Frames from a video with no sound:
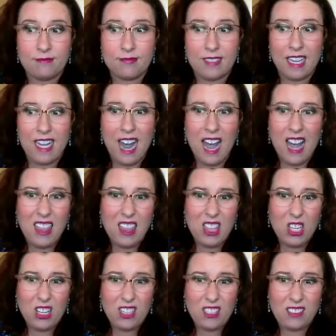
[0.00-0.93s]
And I
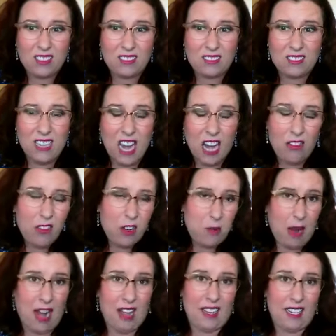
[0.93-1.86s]
thought
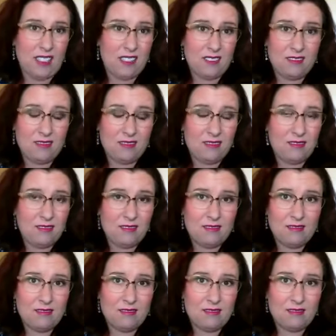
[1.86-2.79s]
everybody
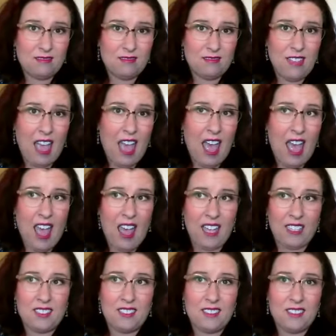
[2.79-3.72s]

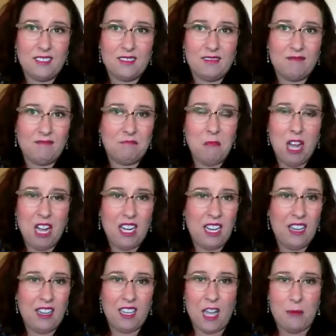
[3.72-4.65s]
had
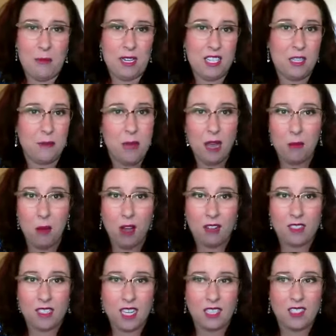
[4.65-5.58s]
money coming in the
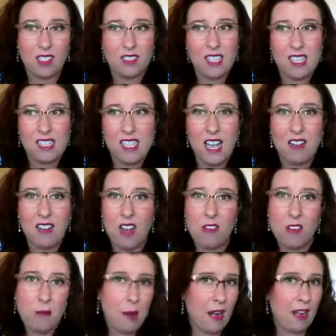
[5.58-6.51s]
mailbox. I thought that's how
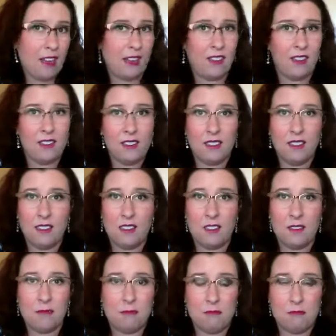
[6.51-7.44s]
everybody
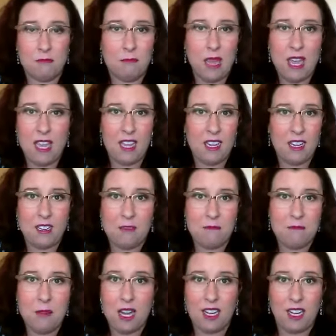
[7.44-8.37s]
made
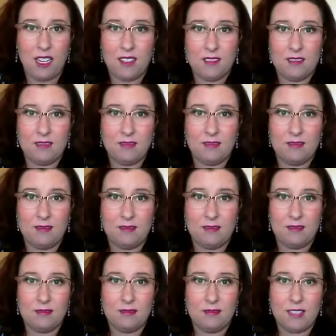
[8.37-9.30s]
money.
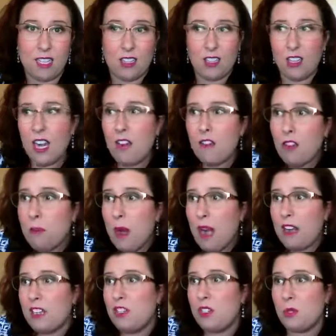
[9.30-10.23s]
I thought
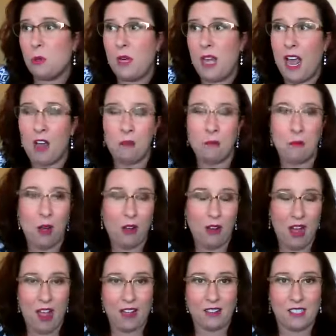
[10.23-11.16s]
everybody just went out and
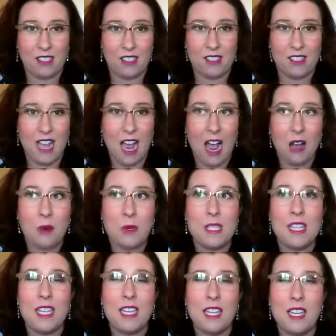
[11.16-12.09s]
bought houses. I was
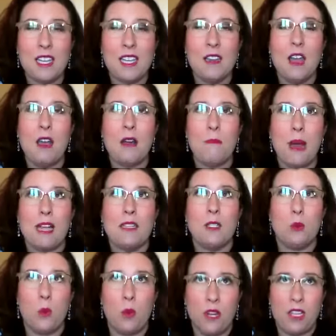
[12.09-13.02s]
in my
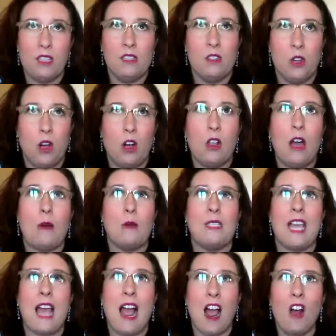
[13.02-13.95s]
20s, y'all. I was
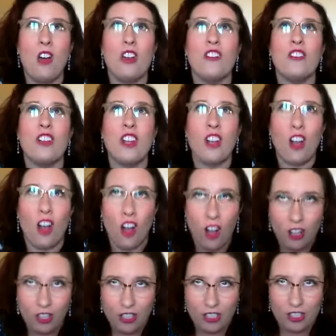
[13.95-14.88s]
out of
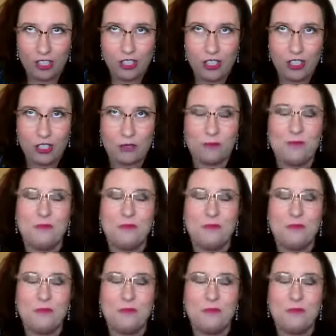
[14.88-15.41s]
college.